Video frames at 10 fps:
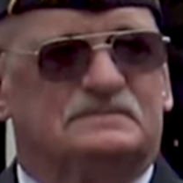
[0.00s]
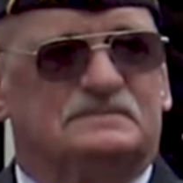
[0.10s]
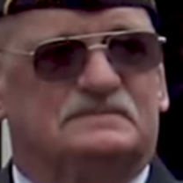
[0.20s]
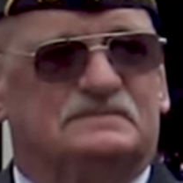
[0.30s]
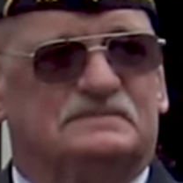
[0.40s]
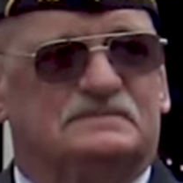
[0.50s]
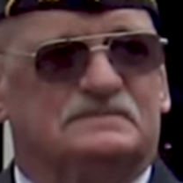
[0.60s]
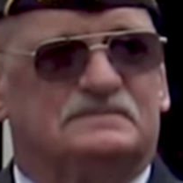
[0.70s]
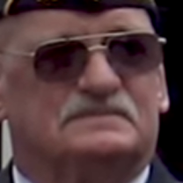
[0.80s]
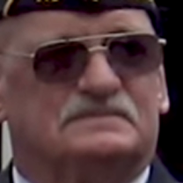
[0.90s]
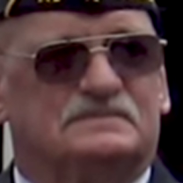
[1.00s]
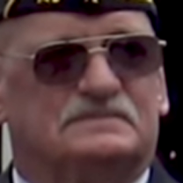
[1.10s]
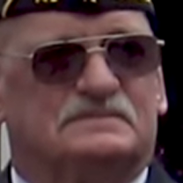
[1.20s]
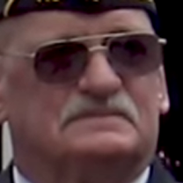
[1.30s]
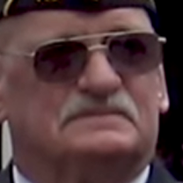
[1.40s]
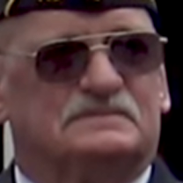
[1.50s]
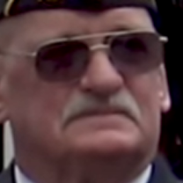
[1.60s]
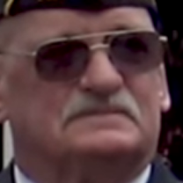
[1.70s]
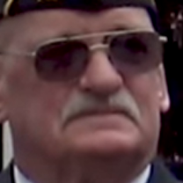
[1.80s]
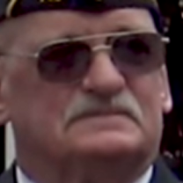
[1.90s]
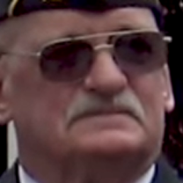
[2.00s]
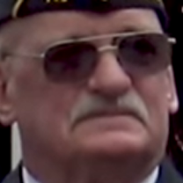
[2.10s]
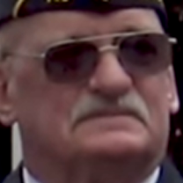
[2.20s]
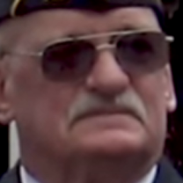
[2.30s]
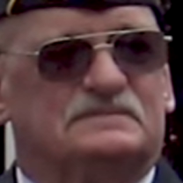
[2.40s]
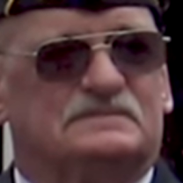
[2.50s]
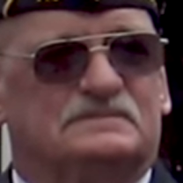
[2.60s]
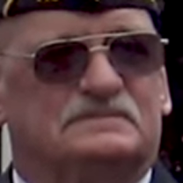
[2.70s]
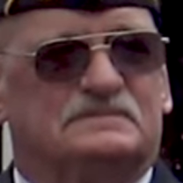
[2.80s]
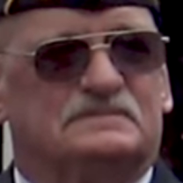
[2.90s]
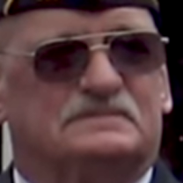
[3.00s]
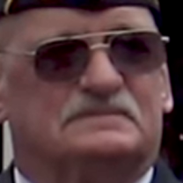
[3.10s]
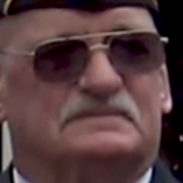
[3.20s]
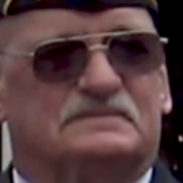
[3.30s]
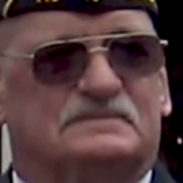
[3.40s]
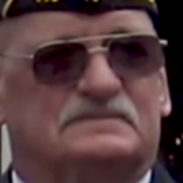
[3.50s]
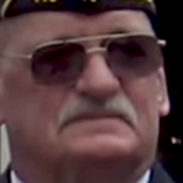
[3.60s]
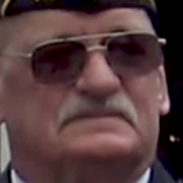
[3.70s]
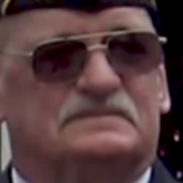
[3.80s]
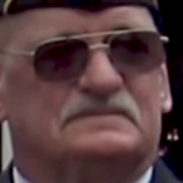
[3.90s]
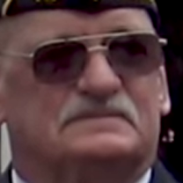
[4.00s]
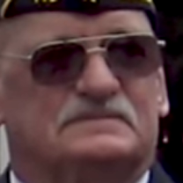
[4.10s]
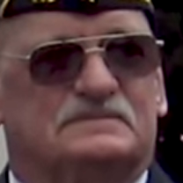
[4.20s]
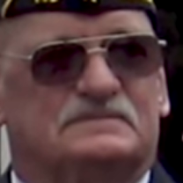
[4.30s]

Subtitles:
No words are spoken by the person on screen.